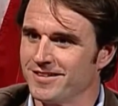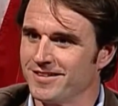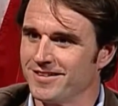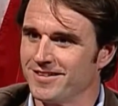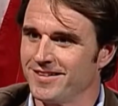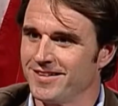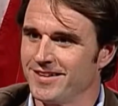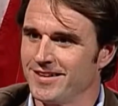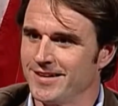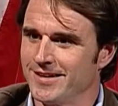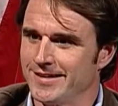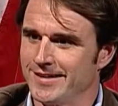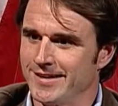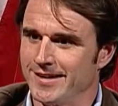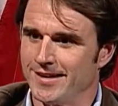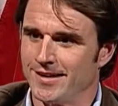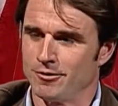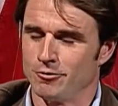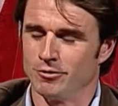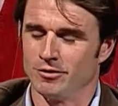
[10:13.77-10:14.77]
Mm-hmm.
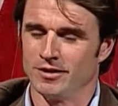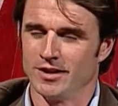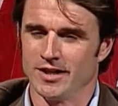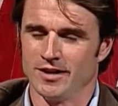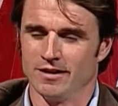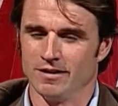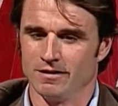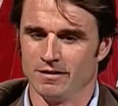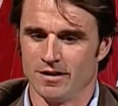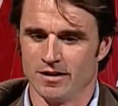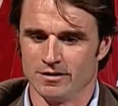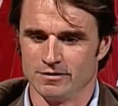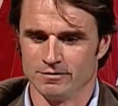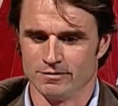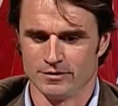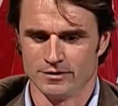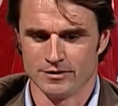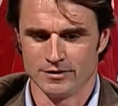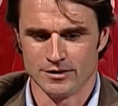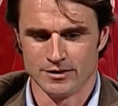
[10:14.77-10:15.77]
I related a lot,
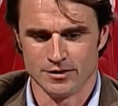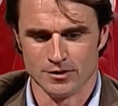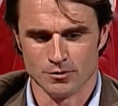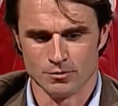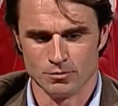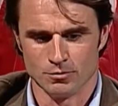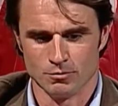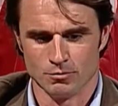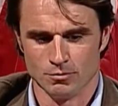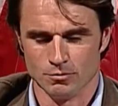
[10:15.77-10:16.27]
you know,